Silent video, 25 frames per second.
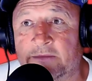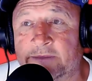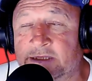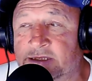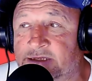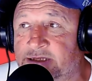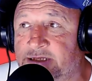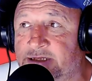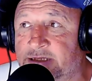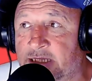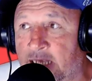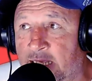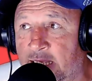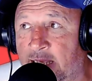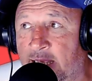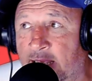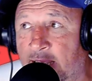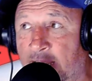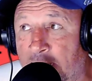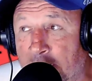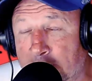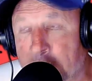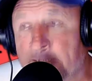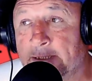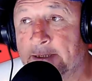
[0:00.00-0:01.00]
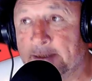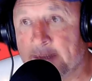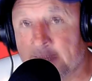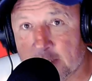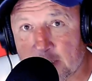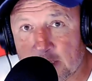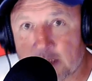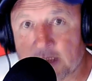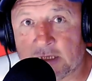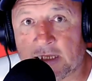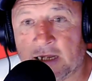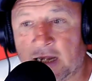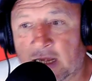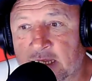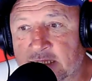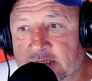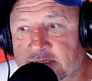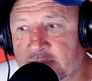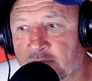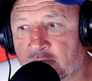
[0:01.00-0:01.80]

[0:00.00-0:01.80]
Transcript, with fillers: which, uh, great.